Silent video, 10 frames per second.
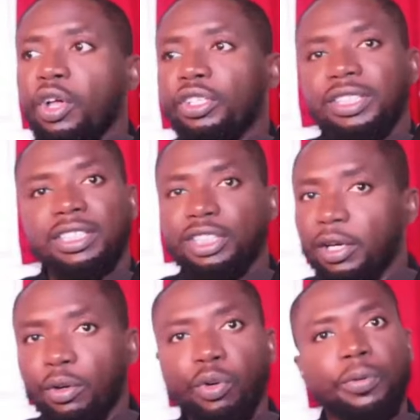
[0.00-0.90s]

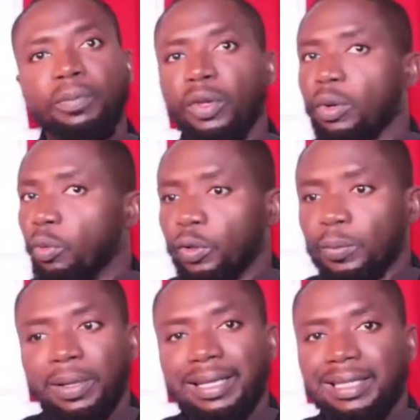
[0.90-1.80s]
Zinchenko, good
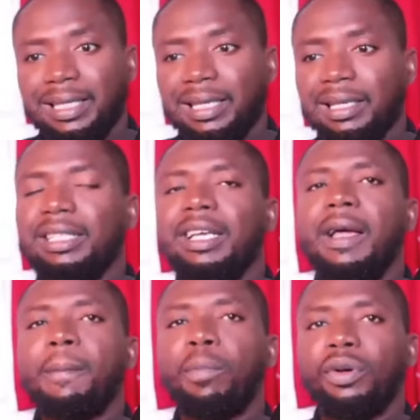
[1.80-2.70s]
player technically,
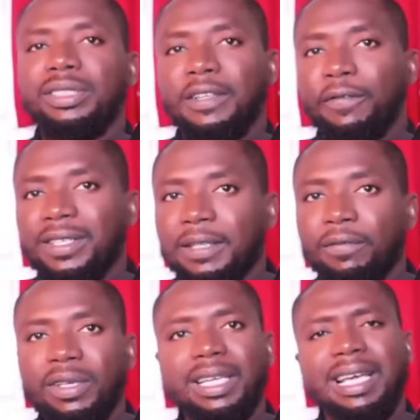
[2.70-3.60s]
but
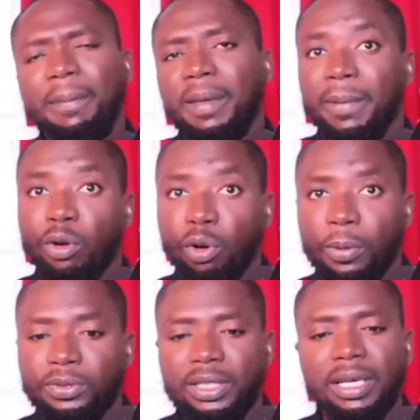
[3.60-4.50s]
defensively can be a bit
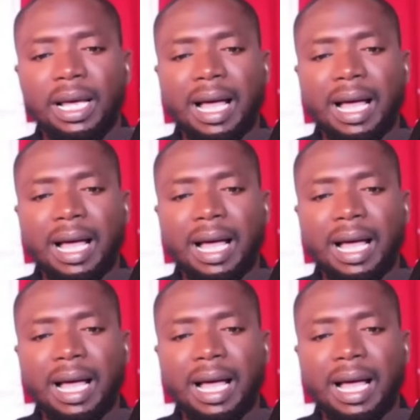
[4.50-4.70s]
clumsy.